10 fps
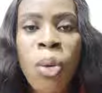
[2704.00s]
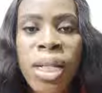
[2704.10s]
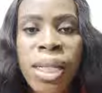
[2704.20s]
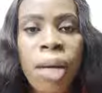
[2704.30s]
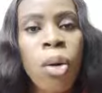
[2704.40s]

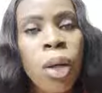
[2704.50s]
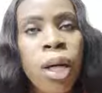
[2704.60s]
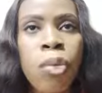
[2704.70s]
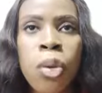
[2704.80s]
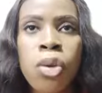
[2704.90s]
always say,
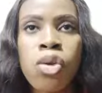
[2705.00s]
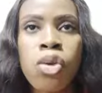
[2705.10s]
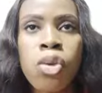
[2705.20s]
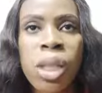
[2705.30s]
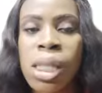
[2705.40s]
okay, we want to
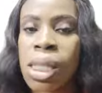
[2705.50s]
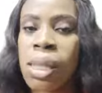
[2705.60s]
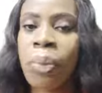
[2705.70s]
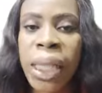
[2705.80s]
do TT.